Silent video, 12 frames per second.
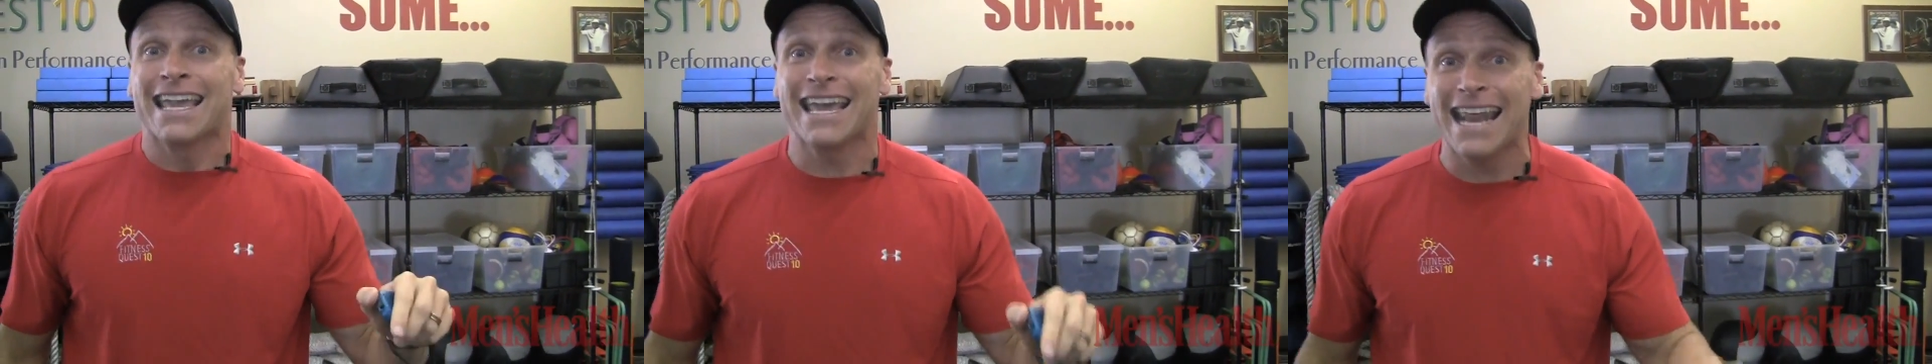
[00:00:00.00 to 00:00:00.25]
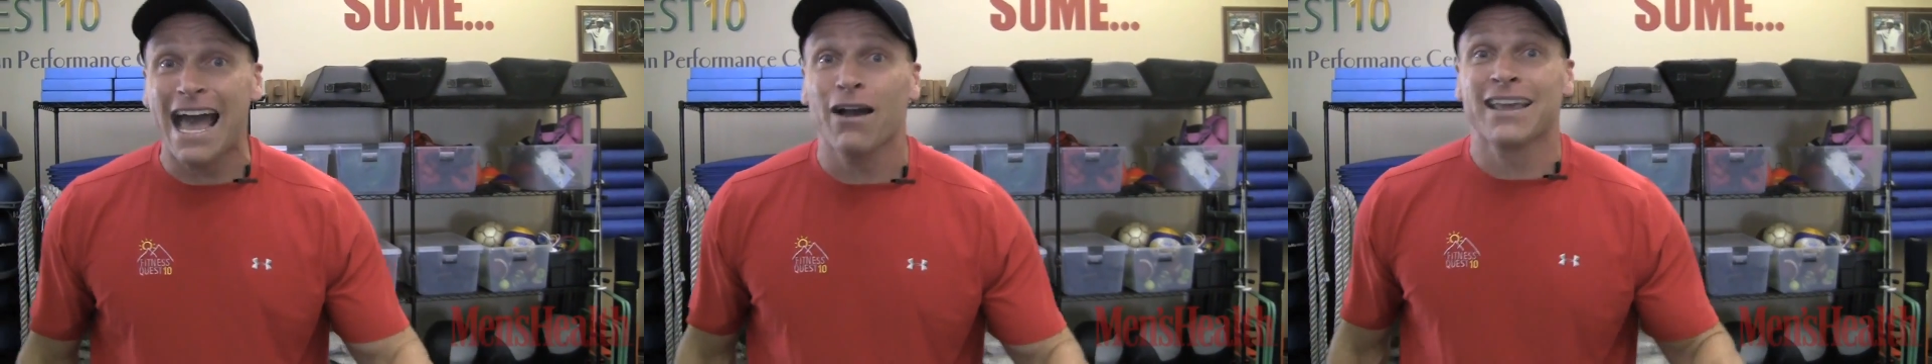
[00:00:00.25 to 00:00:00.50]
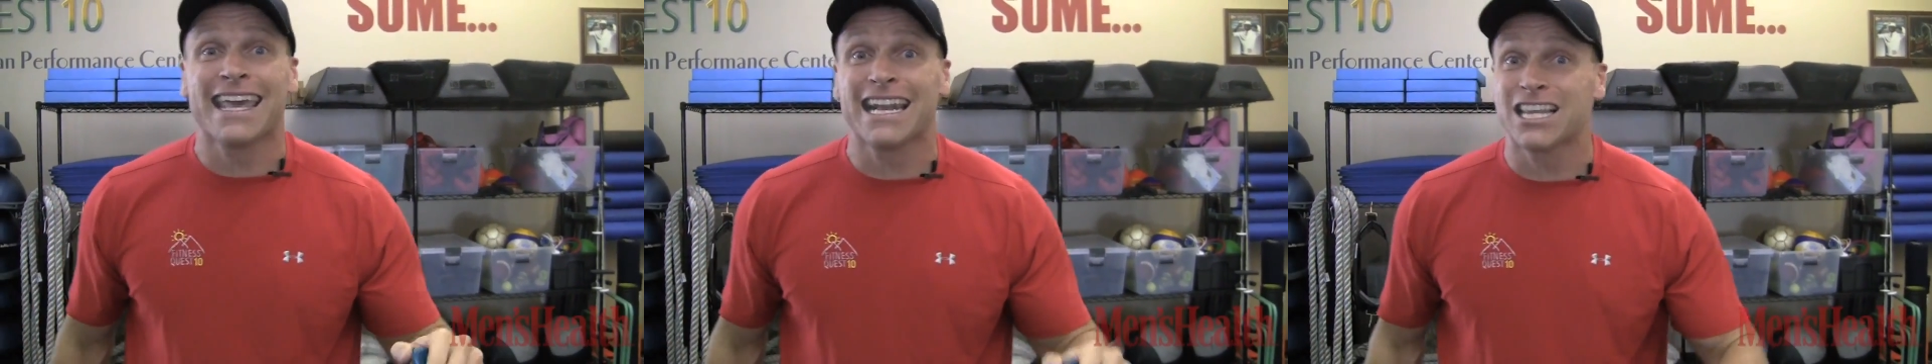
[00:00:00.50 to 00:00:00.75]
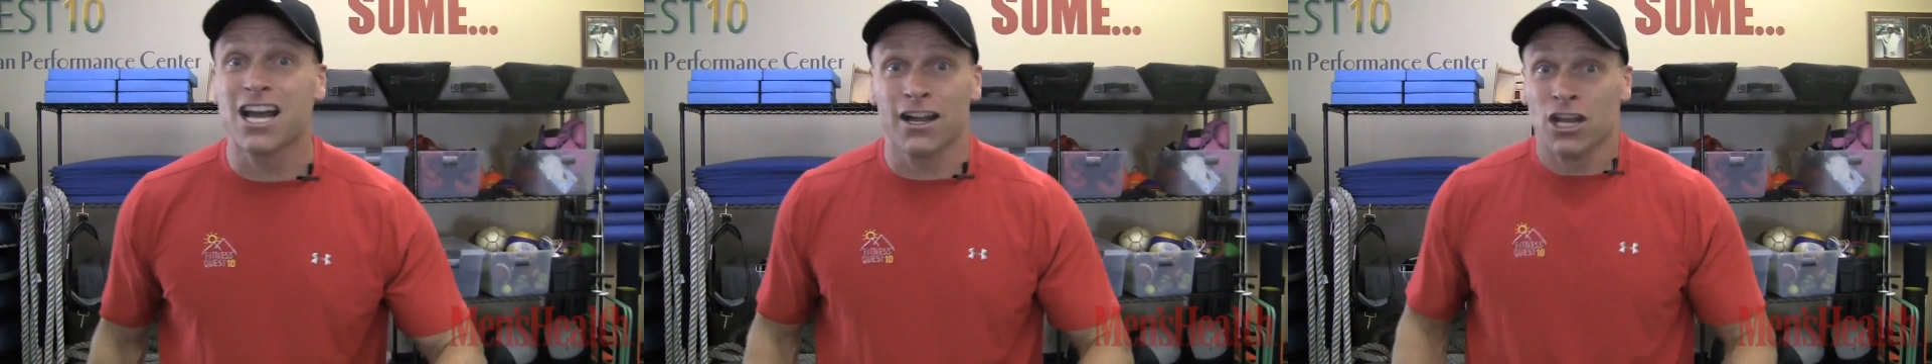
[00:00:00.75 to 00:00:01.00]
Get out and get
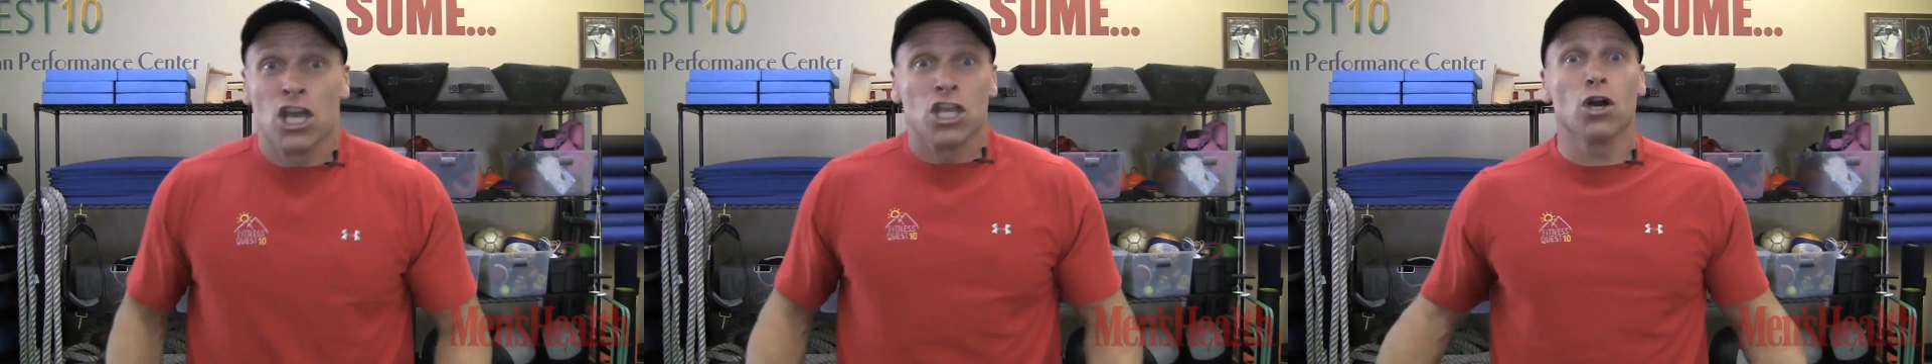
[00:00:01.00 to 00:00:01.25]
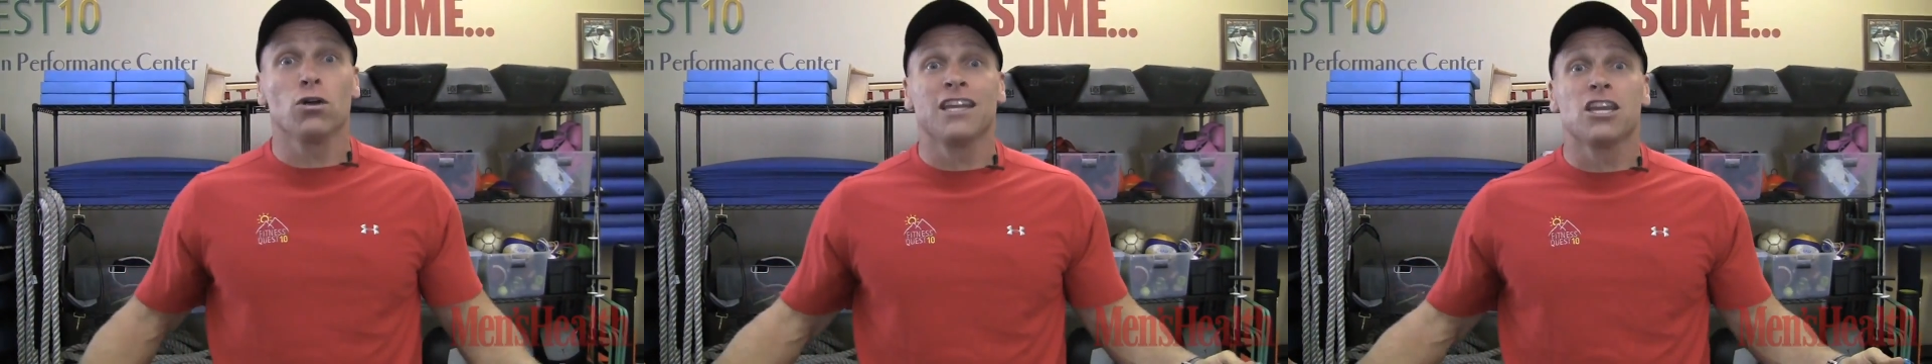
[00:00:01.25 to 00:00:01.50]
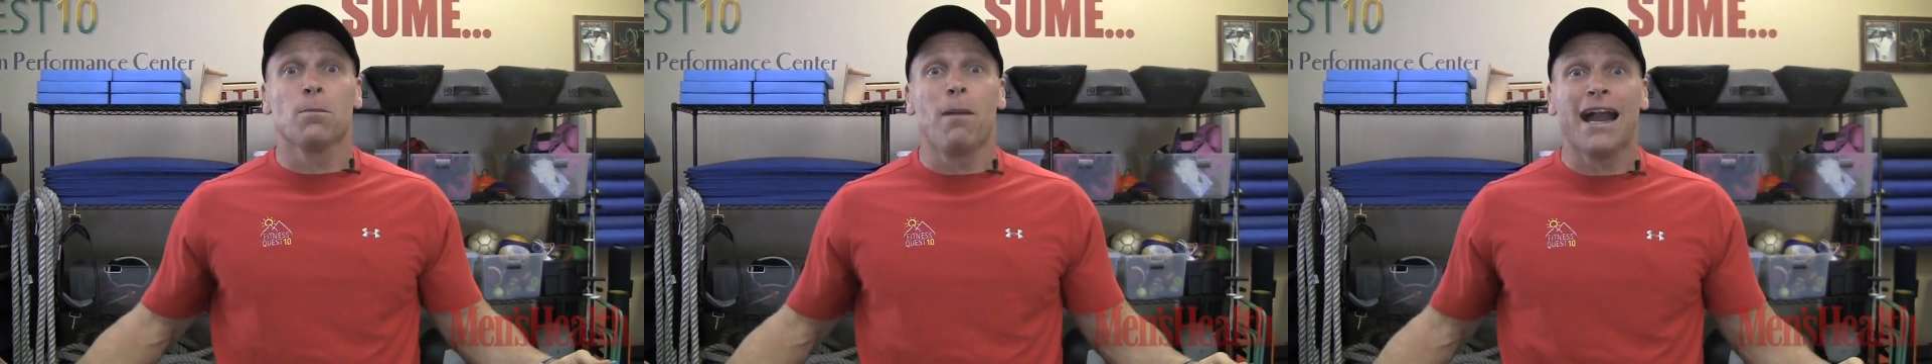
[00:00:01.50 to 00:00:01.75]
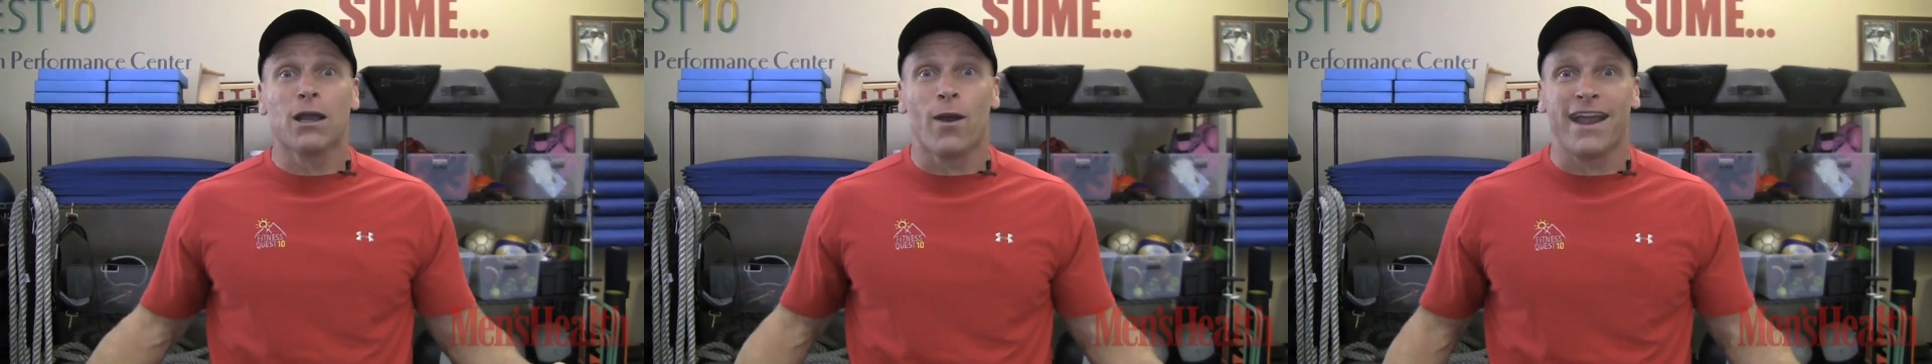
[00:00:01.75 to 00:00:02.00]
it done. You only need your
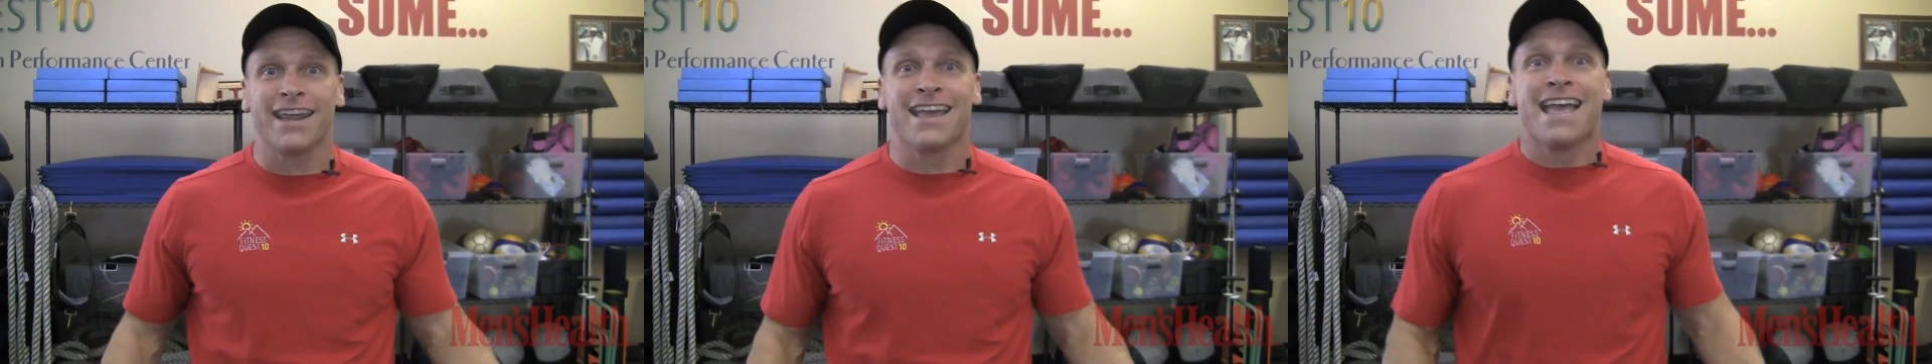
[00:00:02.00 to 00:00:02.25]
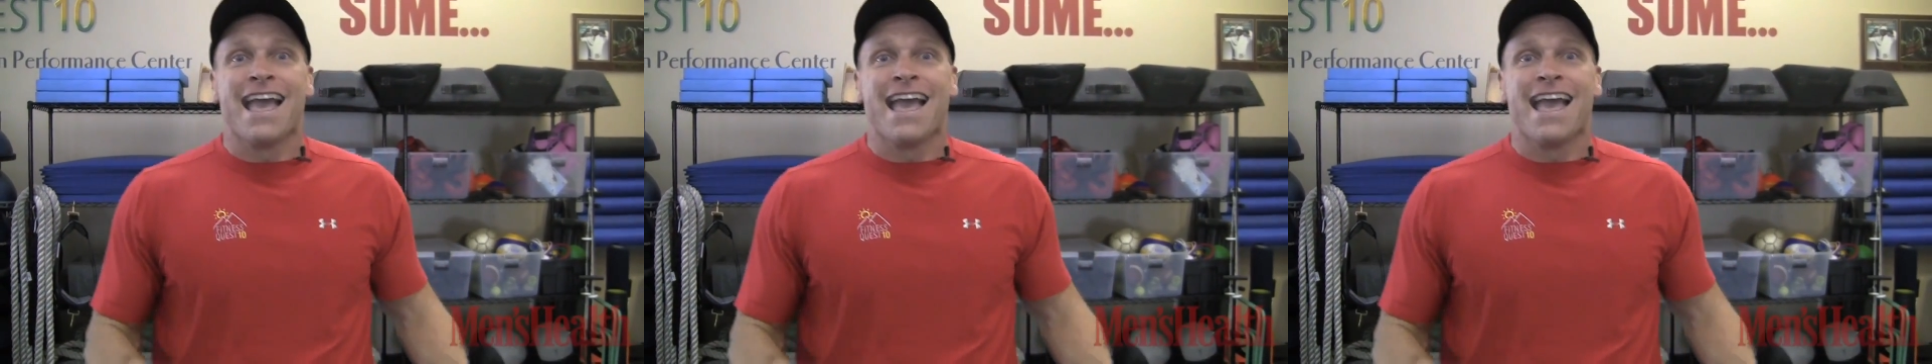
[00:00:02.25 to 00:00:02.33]
body weight.